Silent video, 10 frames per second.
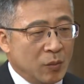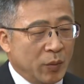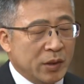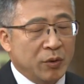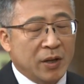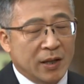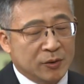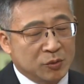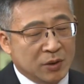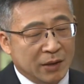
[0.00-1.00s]
With
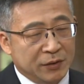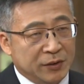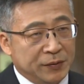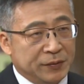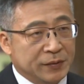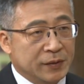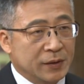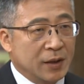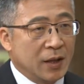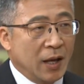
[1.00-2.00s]
regard to governance,
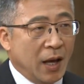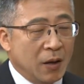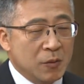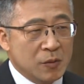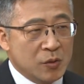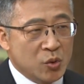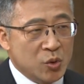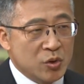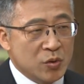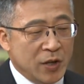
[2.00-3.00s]
how
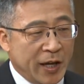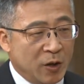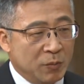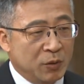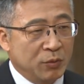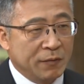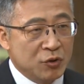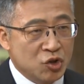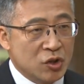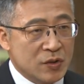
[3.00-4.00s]
could you help
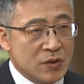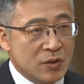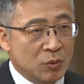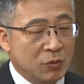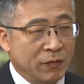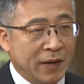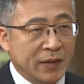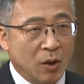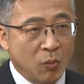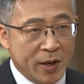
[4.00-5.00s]
refugees who found
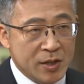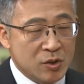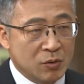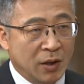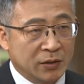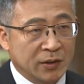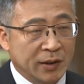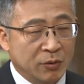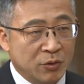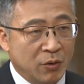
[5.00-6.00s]
their way to
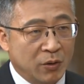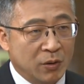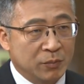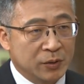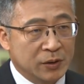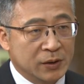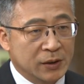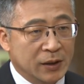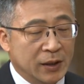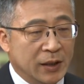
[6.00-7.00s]
continental Europe
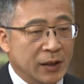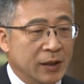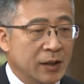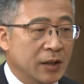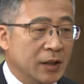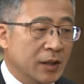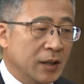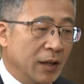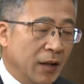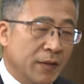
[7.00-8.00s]
uh,
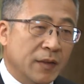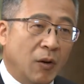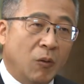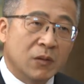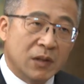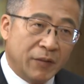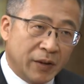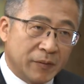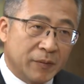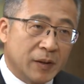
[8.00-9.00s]
earn their own
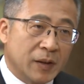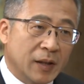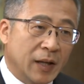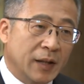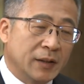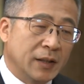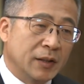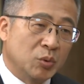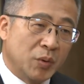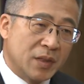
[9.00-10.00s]
living? And
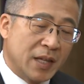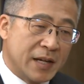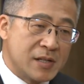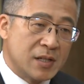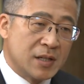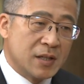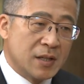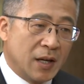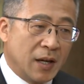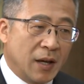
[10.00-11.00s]
in doing that,
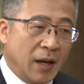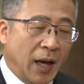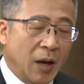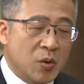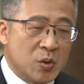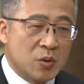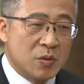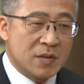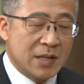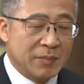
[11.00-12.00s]
uh, how could
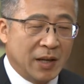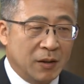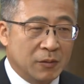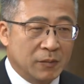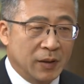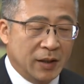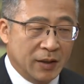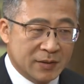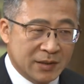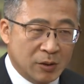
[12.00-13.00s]
you somehow
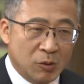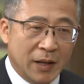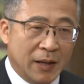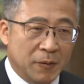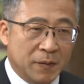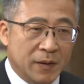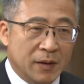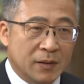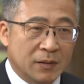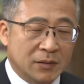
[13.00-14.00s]
uh, single out
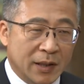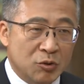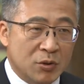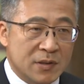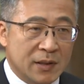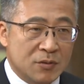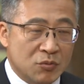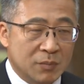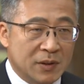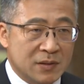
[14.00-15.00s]
the dangerous
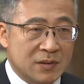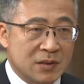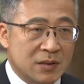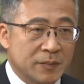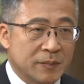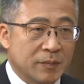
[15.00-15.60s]
extremists